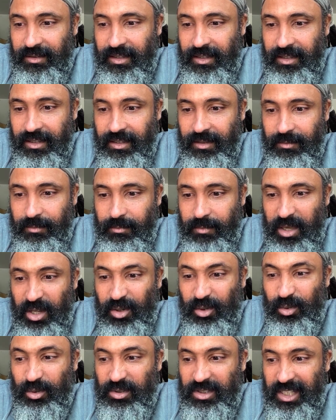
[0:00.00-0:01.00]
the
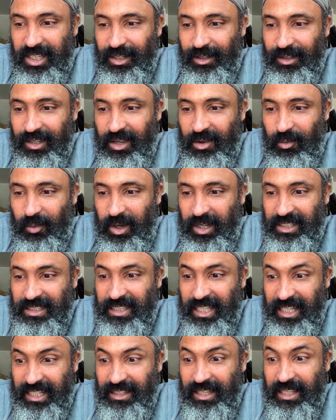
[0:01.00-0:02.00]
medical channel and watch
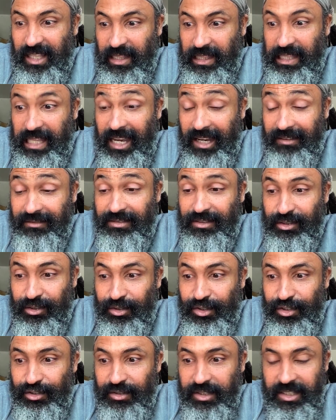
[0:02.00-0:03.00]
like live
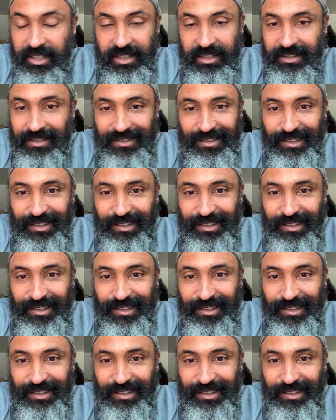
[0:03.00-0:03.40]
surgeries.